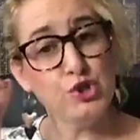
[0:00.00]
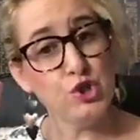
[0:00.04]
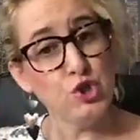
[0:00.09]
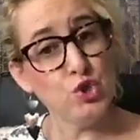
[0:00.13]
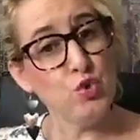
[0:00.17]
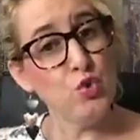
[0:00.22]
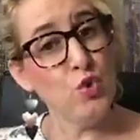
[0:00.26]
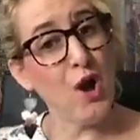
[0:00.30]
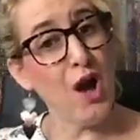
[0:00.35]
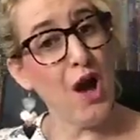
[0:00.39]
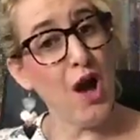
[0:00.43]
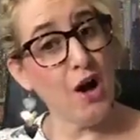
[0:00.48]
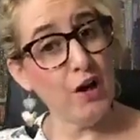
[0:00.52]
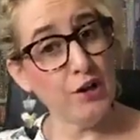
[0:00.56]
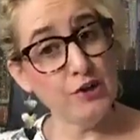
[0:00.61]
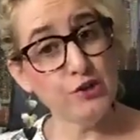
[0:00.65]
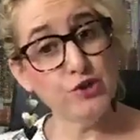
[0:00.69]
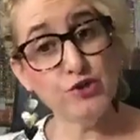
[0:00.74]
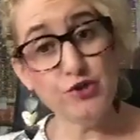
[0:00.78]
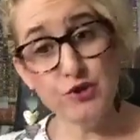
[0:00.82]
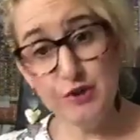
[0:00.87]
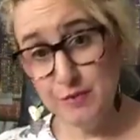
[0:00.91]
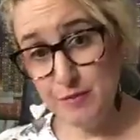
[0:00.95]

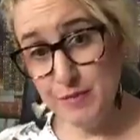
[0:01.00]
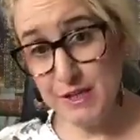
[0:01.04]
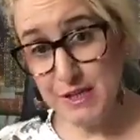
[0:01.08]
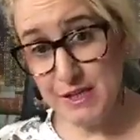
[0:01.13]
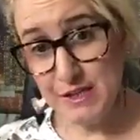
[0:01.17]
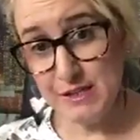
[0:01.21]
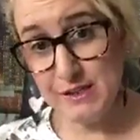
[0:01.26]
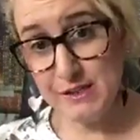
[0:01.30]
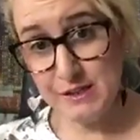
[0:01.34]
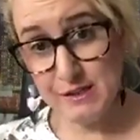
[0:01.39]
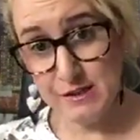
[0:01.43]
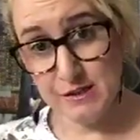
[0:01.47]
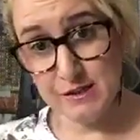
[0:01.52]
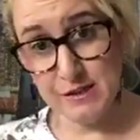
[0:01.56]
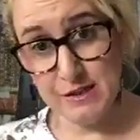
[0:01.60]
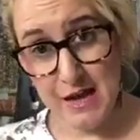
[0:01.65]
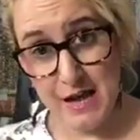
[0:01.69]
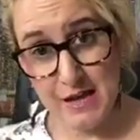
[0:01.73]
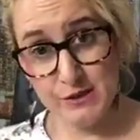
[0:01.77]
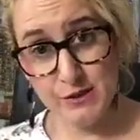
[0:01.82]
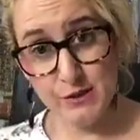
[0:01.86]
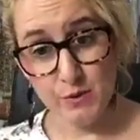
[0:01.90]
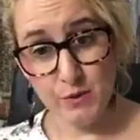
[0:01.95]
200 pieces
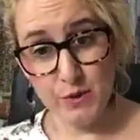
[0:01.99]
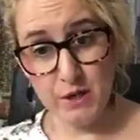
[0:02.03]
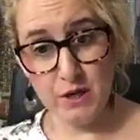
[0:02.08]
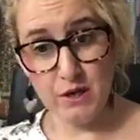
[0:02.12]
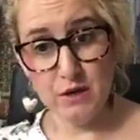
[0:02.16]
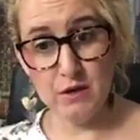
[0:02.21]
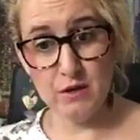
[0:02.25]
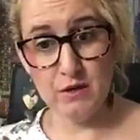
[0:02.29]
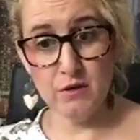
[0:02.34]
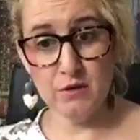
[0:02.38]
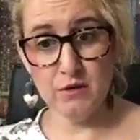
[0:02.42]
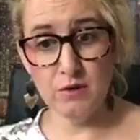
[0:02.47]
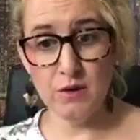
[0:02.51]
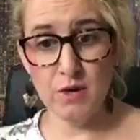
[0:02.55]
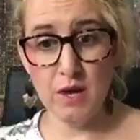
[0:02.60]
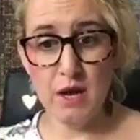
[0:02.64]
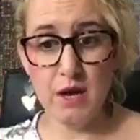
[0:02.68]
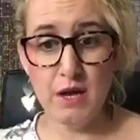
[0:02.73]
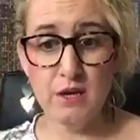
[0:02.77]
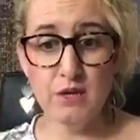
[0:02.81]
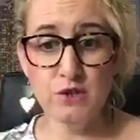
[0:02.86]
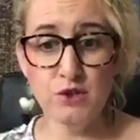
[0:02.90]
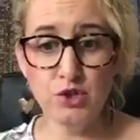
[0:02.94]
last week,
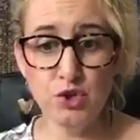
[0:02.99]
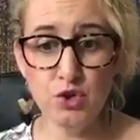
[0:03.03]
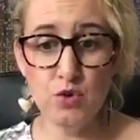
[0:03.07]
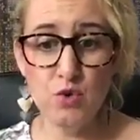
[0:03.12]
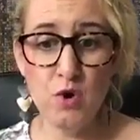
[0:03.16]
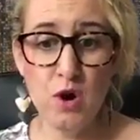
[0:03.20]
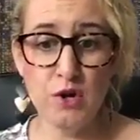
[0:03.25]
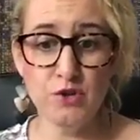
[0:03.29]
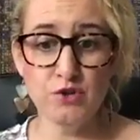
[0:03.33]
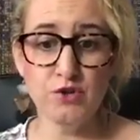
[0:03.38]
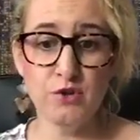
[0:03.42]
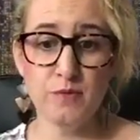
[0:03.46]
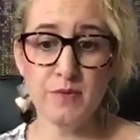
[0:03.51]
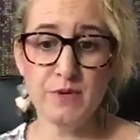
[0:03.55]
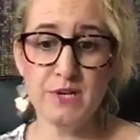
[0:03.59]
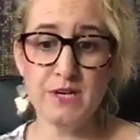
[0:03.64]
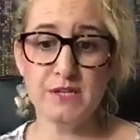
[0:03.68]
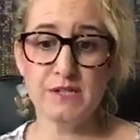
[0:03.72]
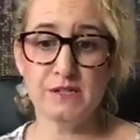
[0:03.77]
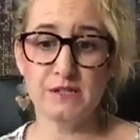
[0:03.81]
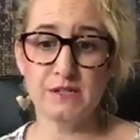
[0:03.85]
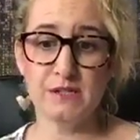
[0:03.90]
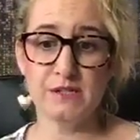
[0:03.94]
okay, 200
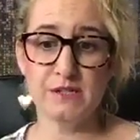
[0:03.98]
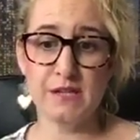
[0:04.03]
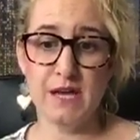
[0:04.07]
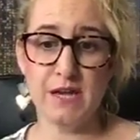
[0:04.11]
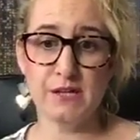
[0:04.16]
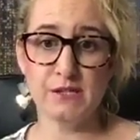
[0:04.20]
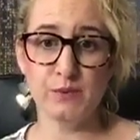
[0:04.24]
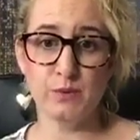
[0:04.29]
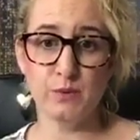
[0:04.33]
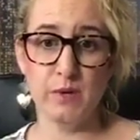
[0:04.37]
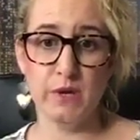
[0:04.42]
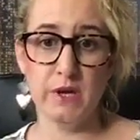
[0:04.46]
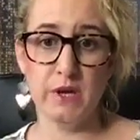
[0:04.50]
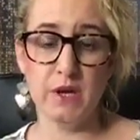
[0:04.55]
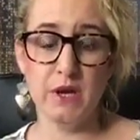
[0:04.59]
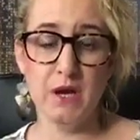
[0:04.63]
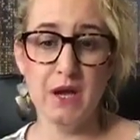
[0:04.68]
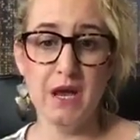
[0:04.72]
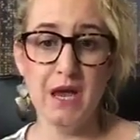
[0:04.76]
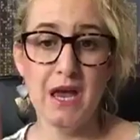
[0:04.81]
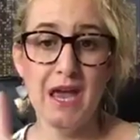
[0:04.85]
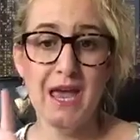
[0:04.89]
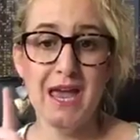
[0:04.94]
pieces last week,
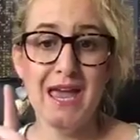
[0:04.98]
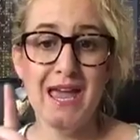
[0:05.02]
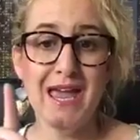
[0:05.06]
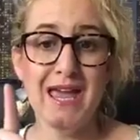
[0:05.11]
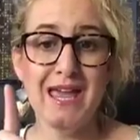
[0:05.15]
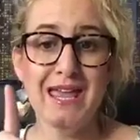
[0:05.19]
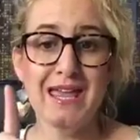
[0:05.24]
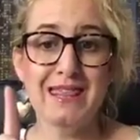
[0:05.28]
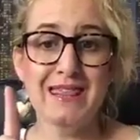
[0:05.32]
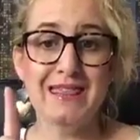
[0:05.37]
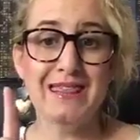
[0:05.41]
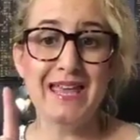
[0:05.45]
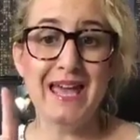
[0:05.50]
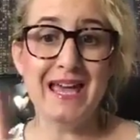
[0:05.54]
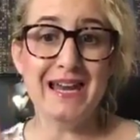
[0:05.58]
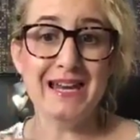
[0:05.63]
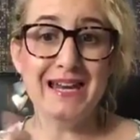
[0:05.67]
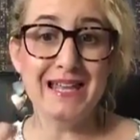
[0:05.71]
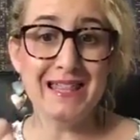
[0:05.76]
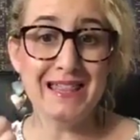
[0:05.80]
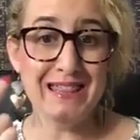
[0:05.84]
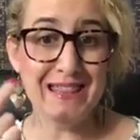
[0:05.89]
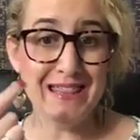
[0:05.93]

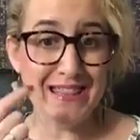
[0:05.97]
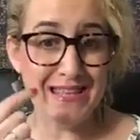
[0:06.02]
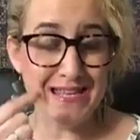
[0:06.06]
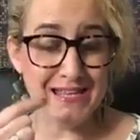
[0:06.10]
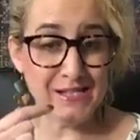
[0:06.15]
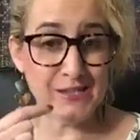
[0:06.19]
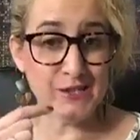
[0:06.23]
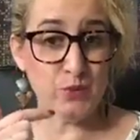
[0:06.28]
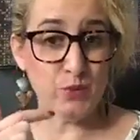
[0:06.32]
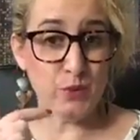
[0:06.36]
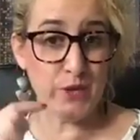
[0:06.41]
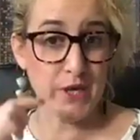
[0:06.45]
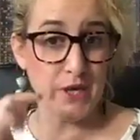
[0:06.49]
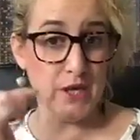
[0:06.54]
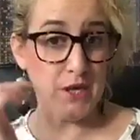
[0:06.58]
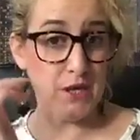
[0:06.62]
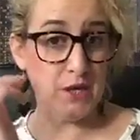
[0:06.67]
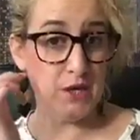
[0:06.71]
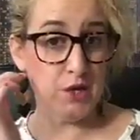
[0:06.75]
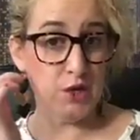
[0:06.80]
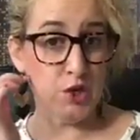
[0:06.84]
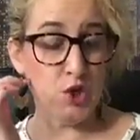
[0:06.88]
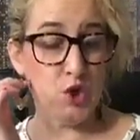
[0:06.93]
then this
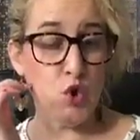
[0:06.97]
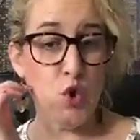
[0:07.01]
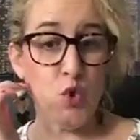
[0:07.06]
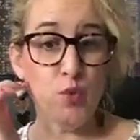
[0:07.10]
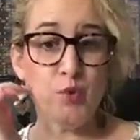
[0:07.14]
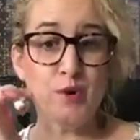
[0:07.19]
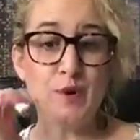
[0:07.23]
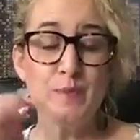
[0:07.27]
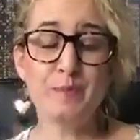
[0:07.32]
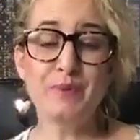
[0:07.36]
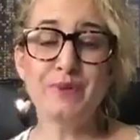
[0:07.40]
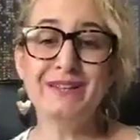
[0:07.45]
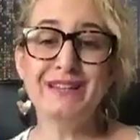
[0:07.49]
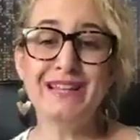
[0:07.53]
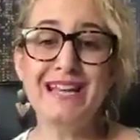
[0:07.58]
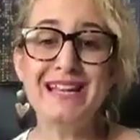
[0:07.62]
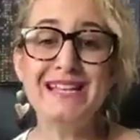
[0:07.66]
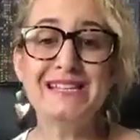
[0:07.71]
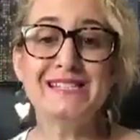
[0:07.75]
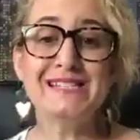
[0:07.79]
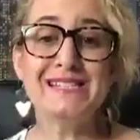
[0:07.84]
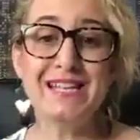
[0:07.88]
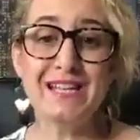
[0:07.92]
week you're
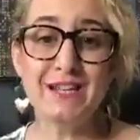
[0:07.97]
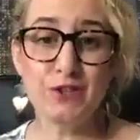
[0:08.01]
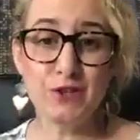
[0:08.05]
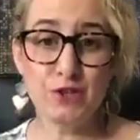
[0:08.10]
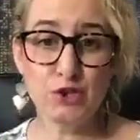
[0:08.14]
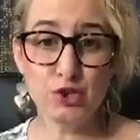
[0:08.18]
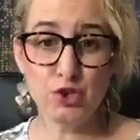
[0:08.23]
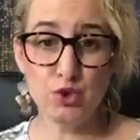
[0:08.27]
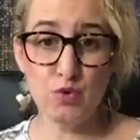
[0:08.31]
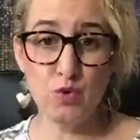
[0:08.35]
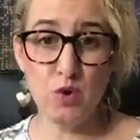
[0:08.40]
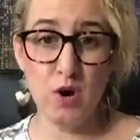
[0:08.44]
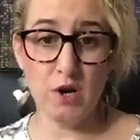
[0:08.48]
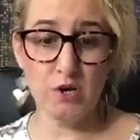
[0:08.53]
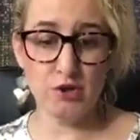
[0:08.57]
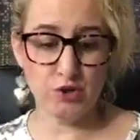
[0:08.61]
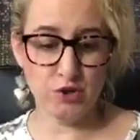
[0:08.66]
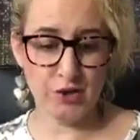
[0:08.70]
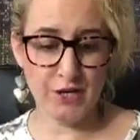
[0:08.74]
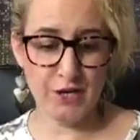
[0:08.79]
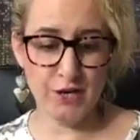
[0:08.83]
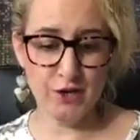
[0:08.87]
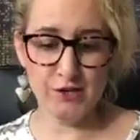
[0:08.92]
replacing the
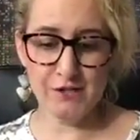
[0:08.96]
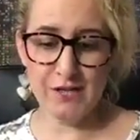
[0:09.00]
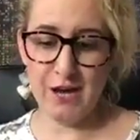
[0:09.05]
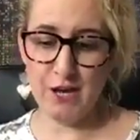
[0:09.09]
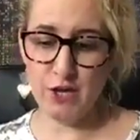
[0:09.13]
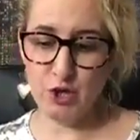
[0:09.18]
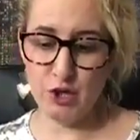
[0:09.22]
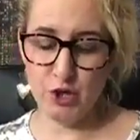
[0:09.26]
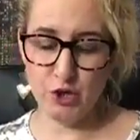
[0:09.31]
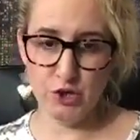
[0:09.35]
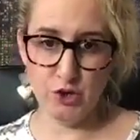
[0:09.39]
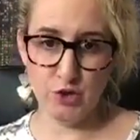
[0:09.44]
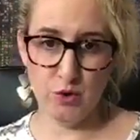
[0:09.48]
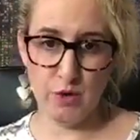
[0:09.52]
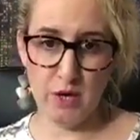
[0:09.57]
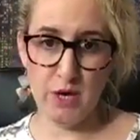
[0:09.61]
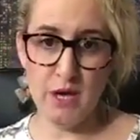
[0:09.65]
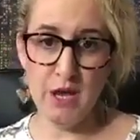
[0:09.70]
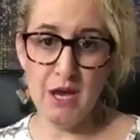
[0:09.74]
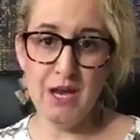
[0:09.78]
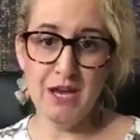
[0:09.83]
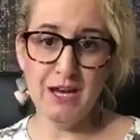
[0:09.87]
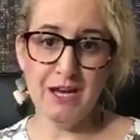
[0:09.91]
200. Here's how you could do it.